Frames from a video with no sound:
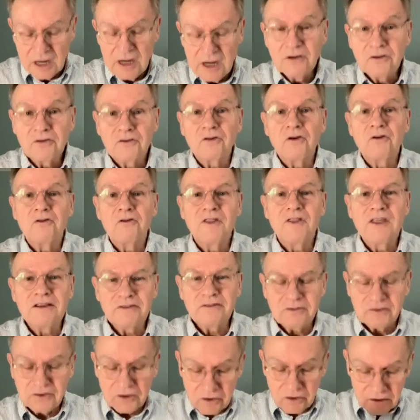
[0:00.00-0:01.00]
So they
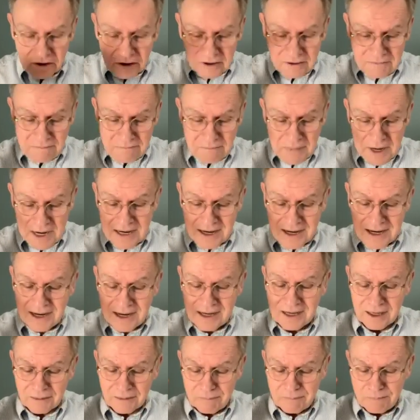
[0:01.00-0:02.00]
started
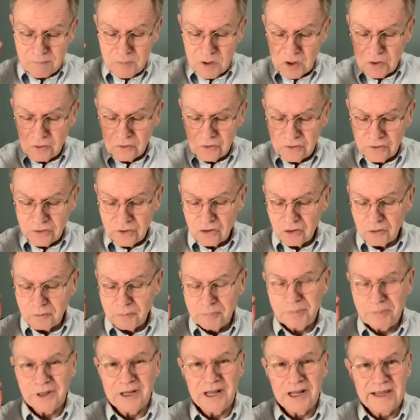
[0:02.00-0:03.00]
making musical
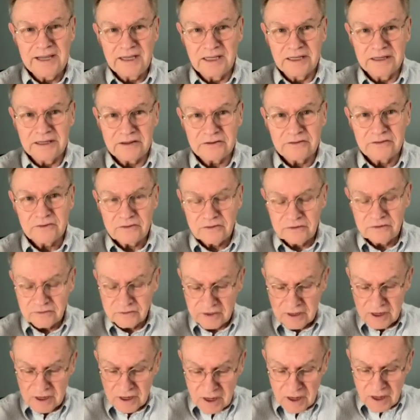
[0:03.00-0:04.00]
playlists
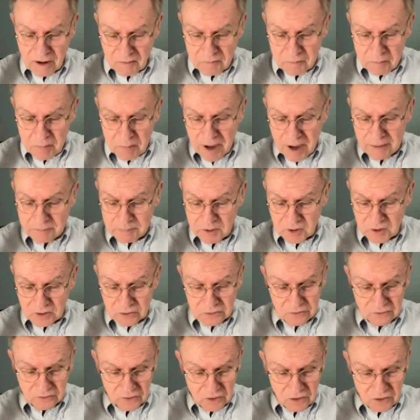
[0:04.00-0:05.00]
of popular
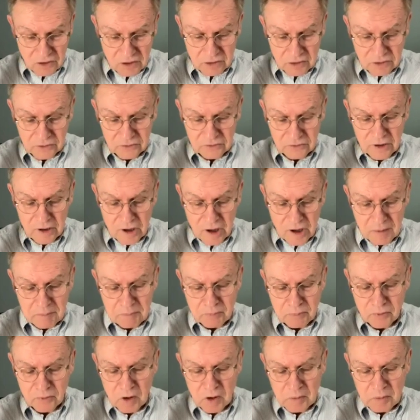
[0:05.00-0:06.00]
songs
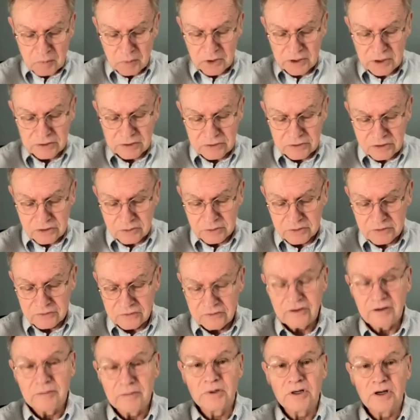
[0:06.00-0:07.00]
appropriate to a
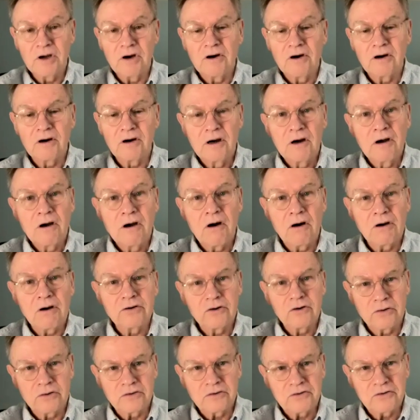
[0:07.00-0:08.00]
seminar on
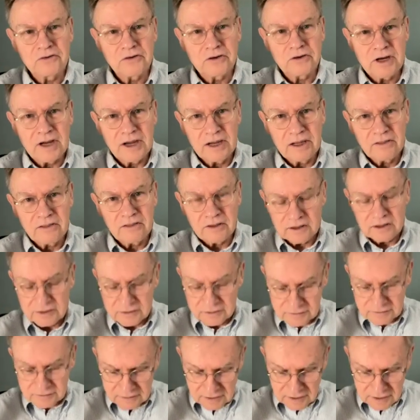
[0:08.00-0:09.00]
Christian
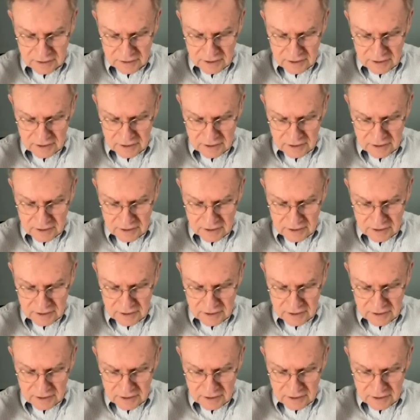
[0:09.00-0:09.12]
ethics.